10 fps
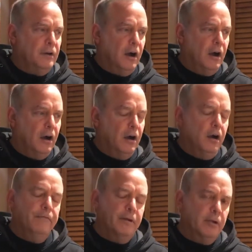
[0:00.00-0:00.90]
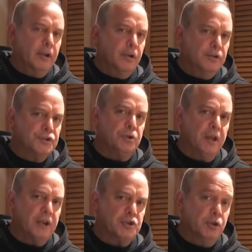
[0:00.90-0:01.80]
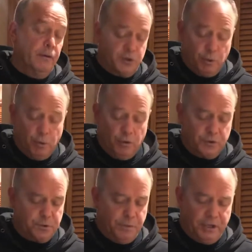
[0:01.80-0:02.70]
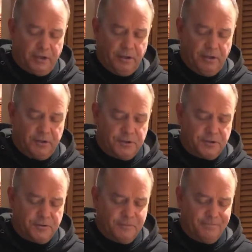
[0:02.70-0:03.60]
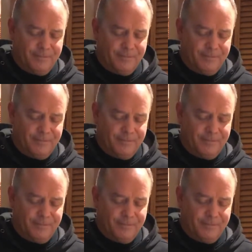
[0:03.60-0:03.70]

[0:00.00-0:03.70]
a very good selection of tools, because